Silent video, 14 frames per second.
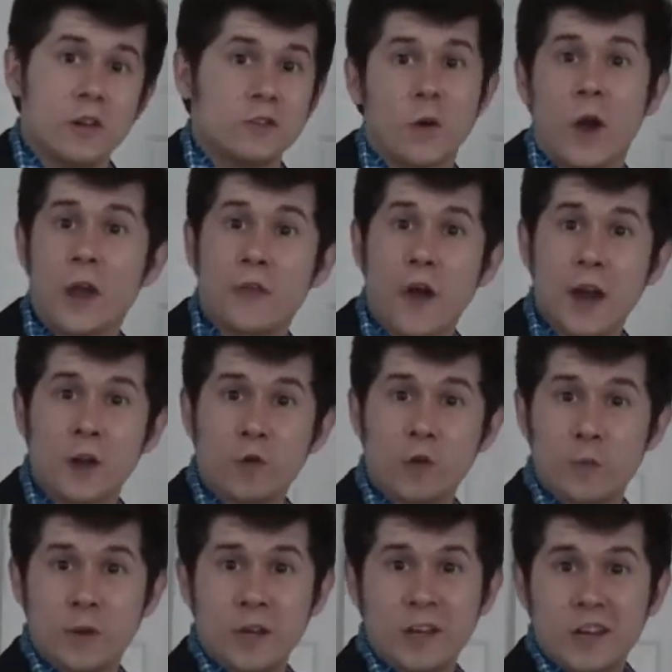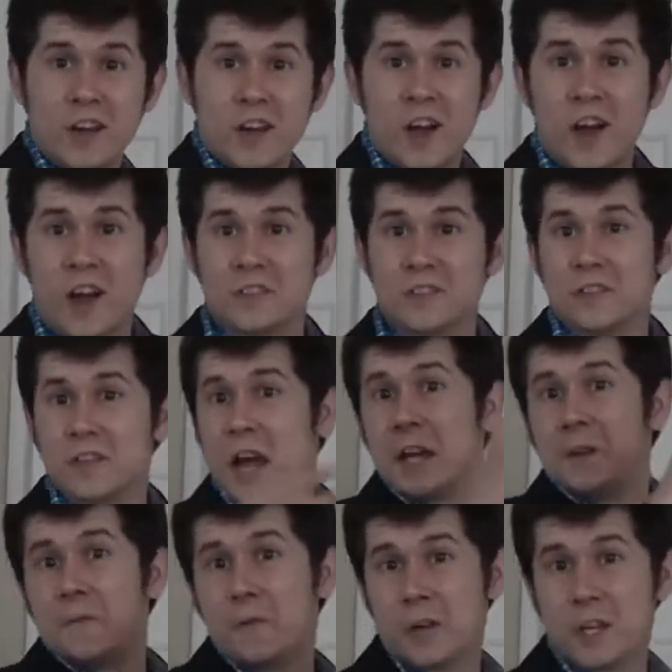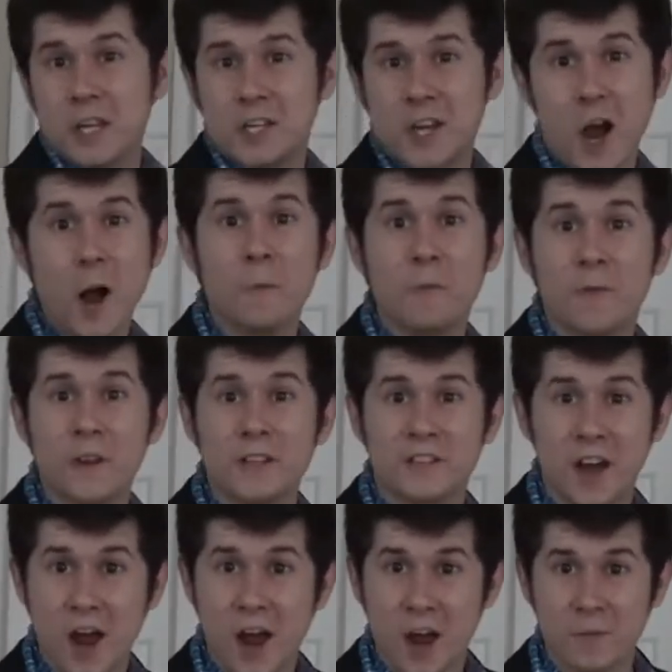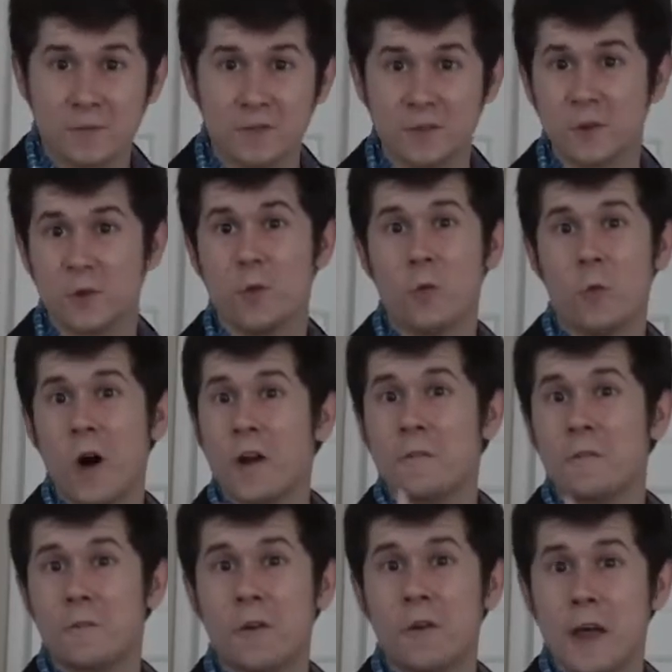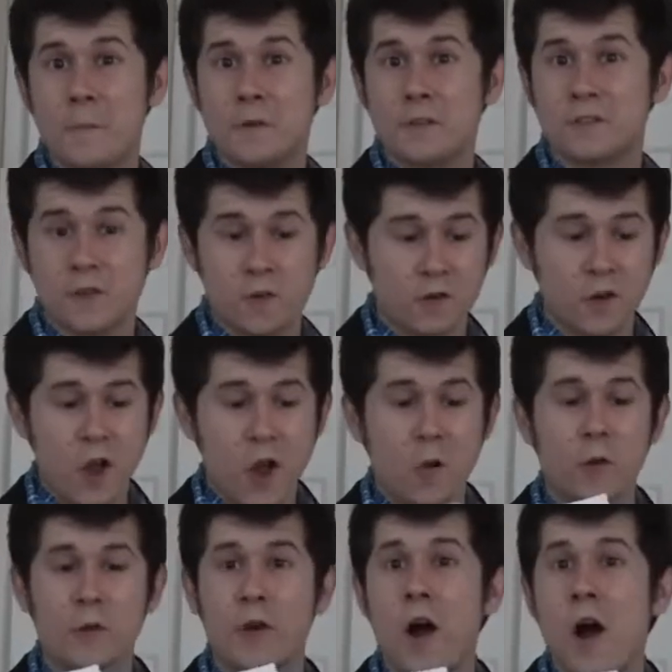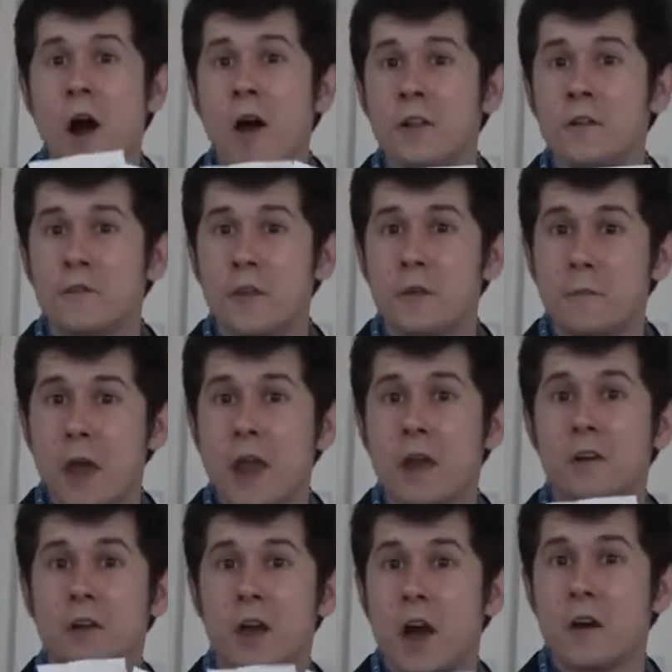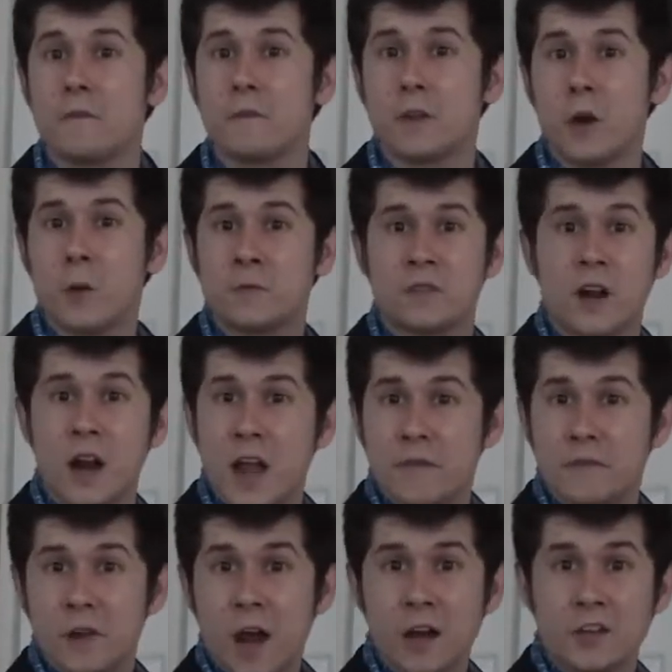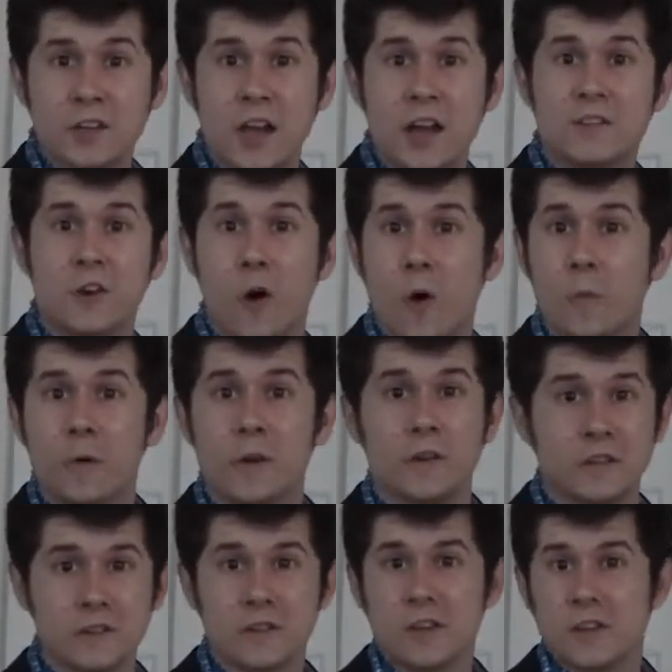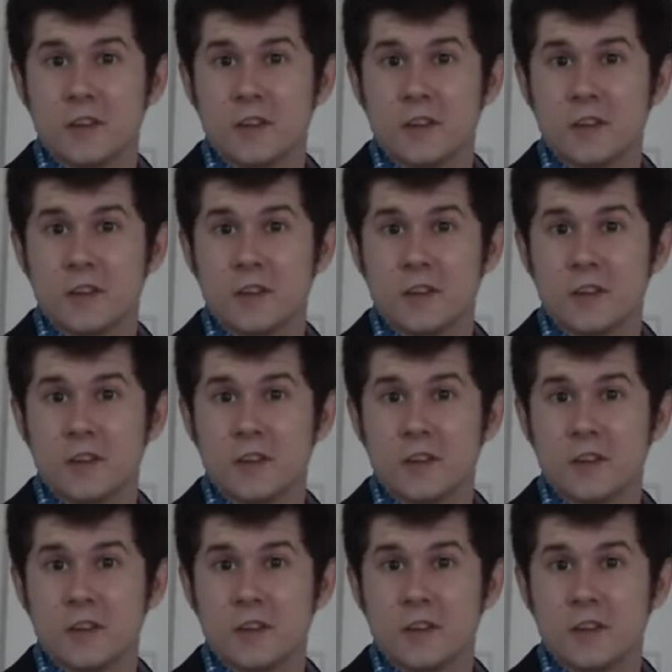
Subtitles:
So I thought it would be a delightfully comfy time to do one full episode with all of the mail envelopes that I have not yet opened.